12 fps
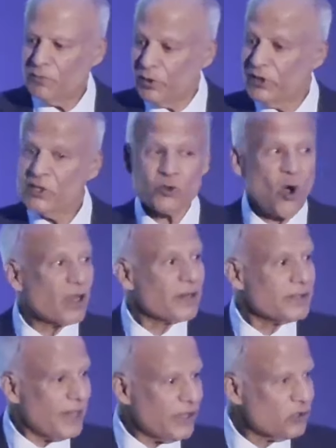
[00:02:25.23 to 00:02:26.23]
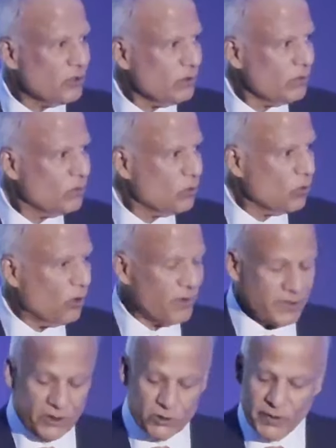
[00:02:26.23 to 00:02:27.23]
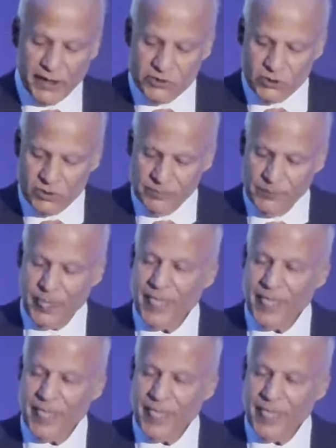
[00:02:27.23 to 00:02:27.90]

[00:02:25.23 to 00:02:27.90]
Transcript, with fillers: for this organization over the duration.